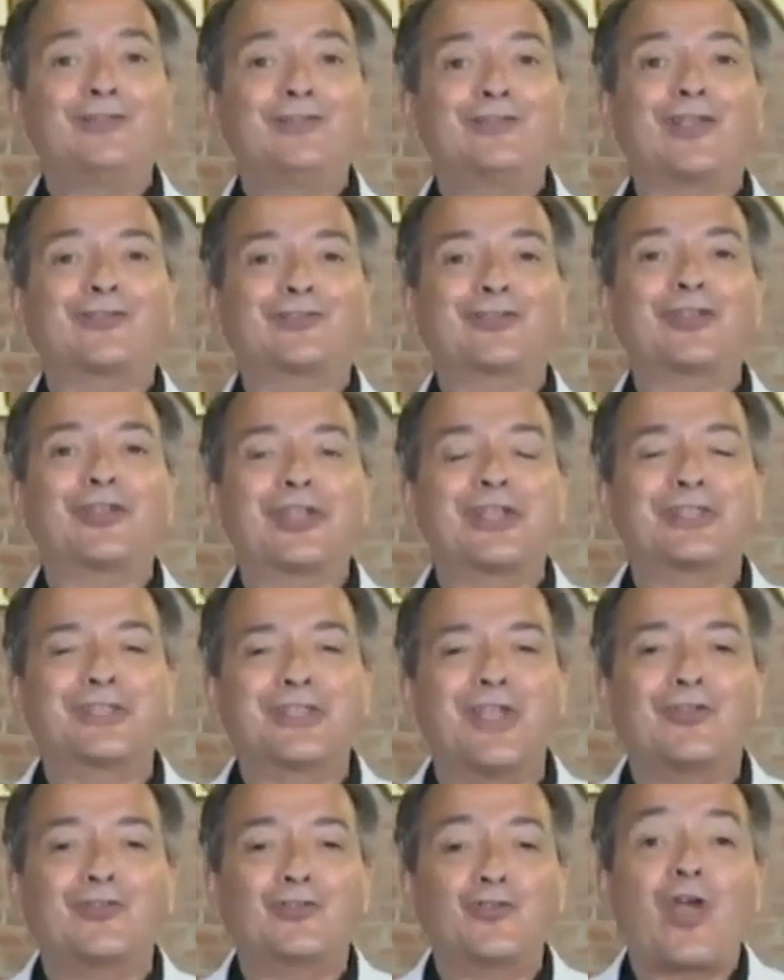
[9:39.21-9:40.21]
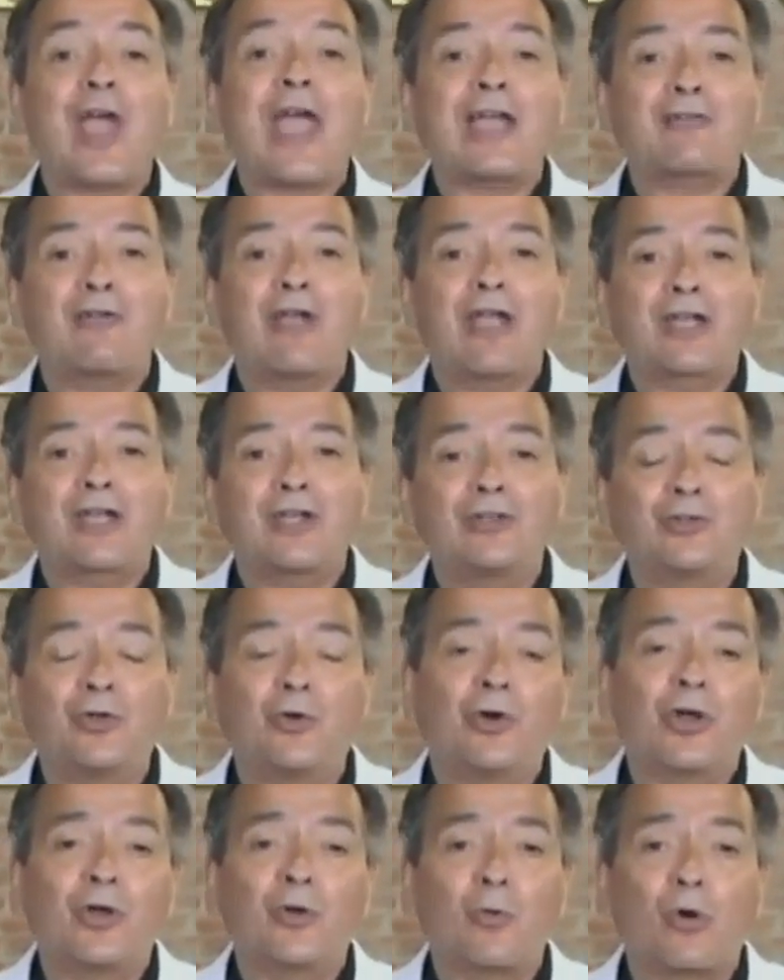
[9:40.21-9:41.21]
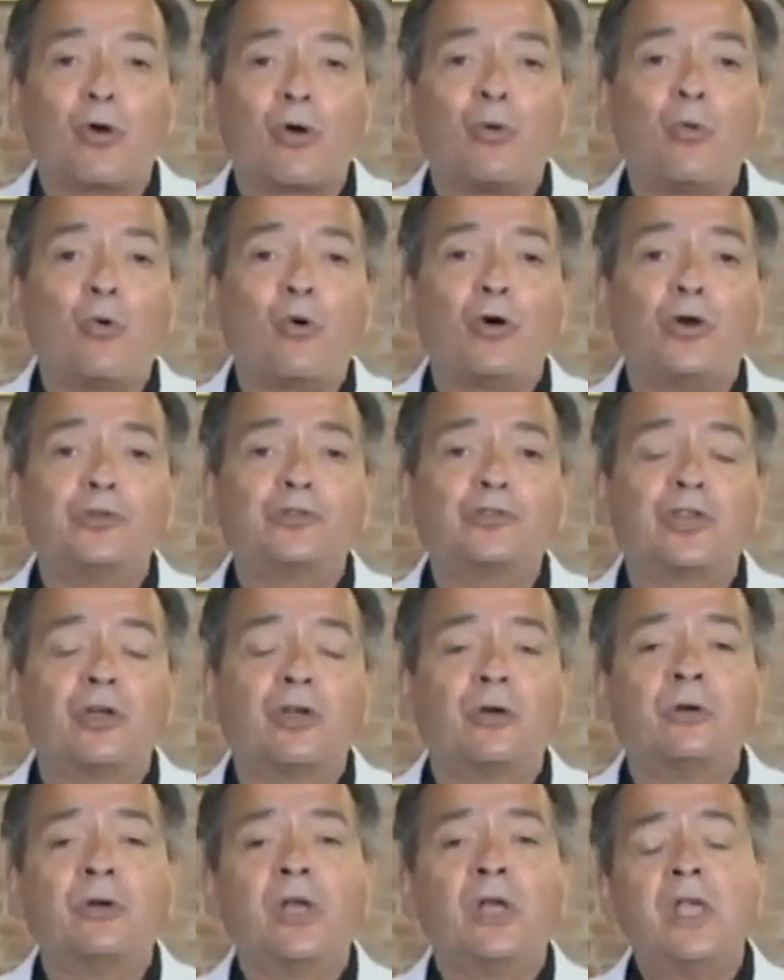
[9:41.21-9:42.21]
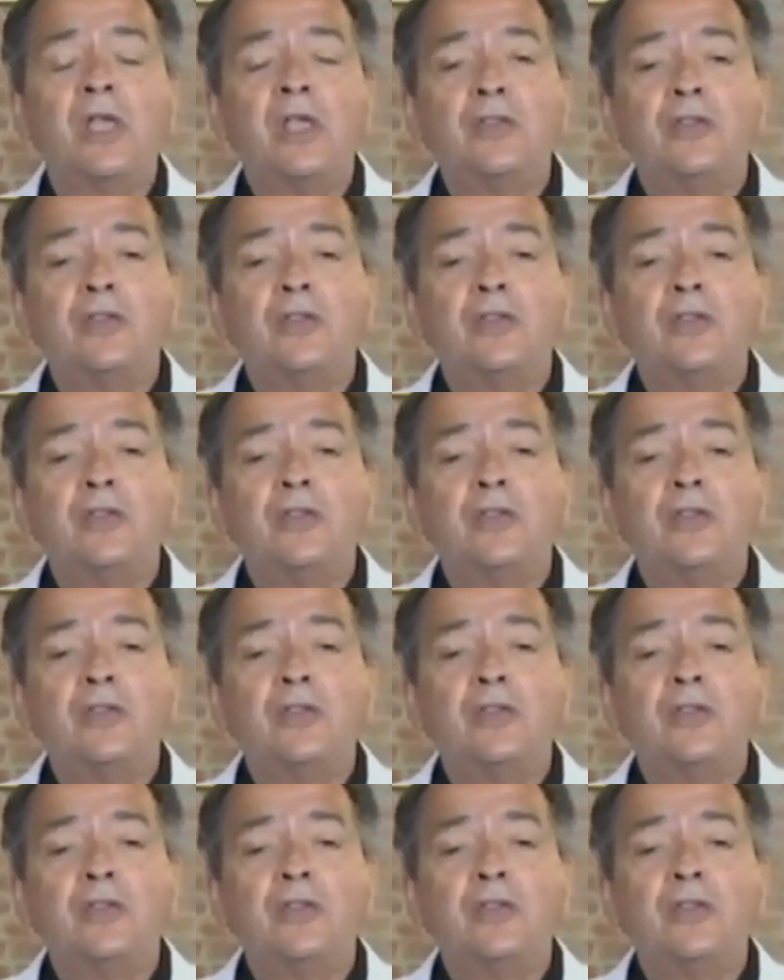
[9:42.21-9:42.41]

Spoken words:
Just look at their track record during World War II.